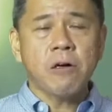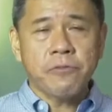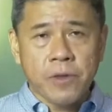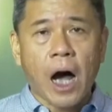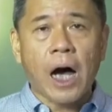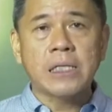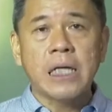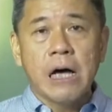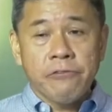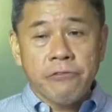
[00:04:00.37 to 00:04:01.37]
of God
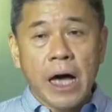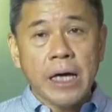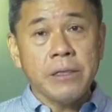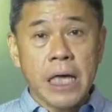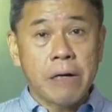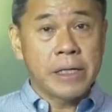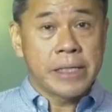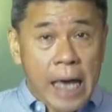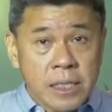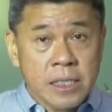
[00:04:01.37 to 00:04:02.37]
find their
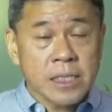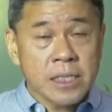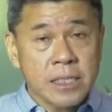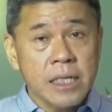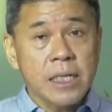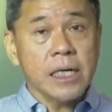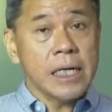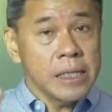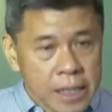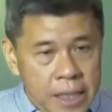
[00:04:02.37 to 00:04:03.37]
yes
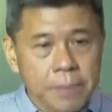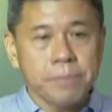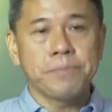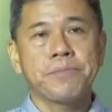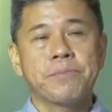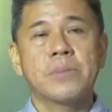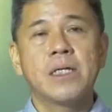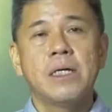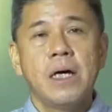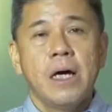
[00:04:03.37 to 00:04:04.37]
in him.
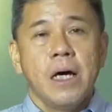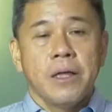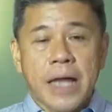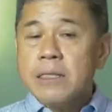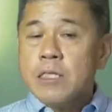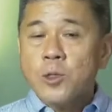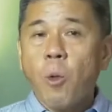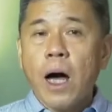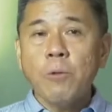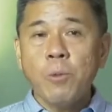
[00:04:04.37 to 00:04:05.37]
That is
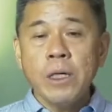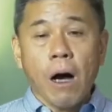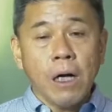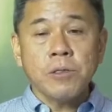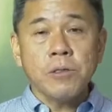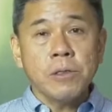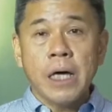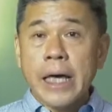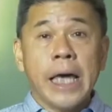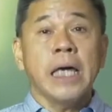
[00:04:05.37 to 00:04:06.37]
why we utter
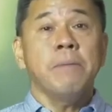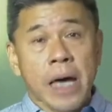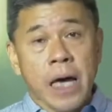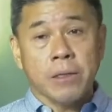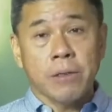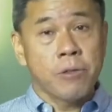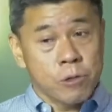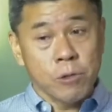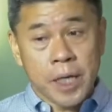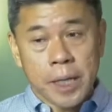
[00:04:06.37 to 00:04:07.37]
the amen
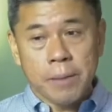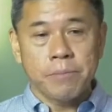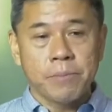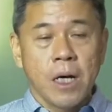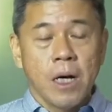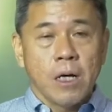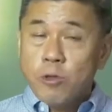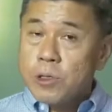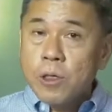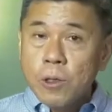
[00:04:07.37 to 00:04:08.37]
through him
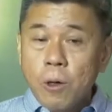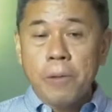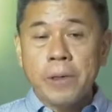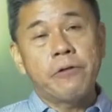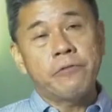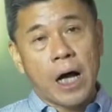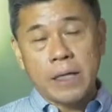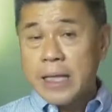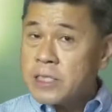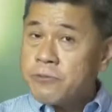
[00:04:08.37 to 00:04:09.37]
to the glory of
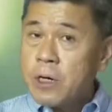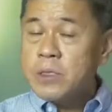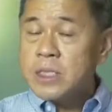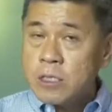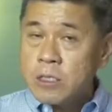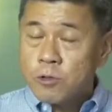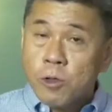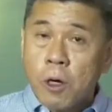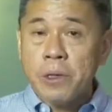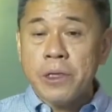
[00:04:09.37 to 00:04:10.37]
God. That's from
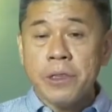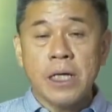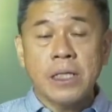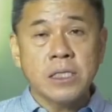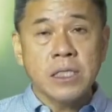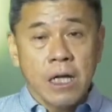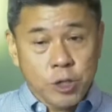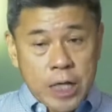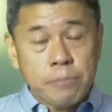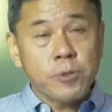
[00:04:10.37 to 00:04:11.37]
2 Corinthians
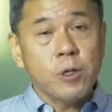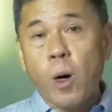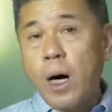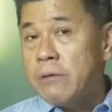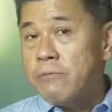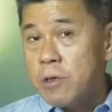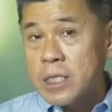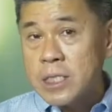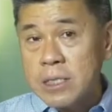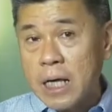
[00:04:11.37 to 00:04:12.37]
chapter 1,
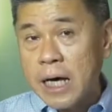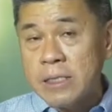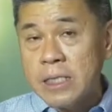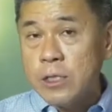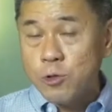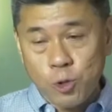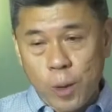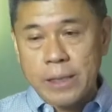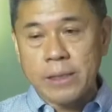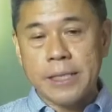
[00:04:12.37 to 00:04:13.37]
verses 19 to
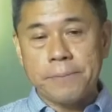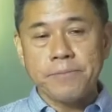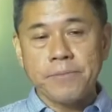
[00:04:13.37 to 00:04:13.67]
20.